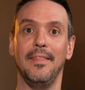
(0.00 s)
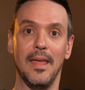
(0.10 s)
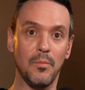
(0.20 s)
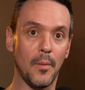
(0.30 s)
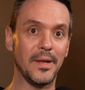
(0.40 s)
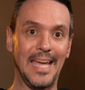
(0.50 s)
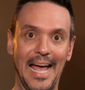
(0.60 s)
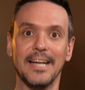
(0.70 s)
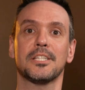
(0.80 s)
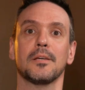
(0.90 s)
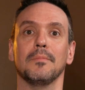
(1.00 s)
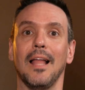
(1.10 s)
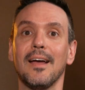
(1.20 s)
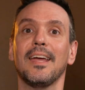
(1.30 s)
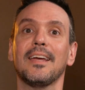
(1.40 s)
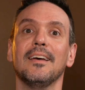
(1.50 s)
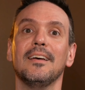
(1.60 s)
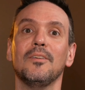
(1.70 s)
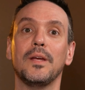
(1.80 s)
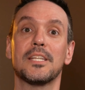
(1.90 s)
And then when we catch them lying,
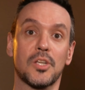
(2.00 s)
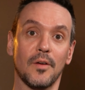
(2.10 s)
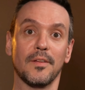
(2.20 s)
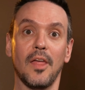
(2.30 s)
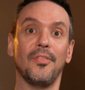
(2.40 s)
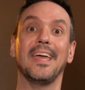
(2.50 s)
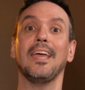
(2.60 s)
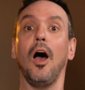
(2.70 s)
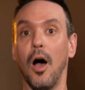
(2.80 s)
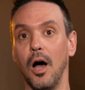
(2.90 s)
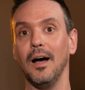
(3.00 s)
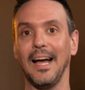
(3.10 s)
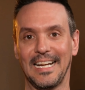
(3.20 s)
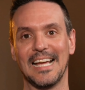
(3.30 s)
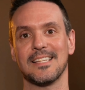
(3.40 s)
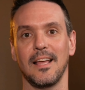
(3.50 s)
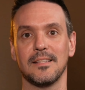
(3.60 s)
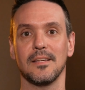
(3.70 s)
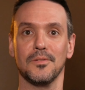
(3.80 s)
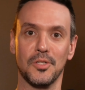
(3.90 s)
we discover that they are a
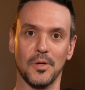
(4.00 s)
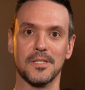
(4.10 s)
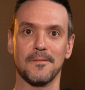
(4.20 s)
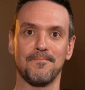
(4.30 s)
gaslighter to us.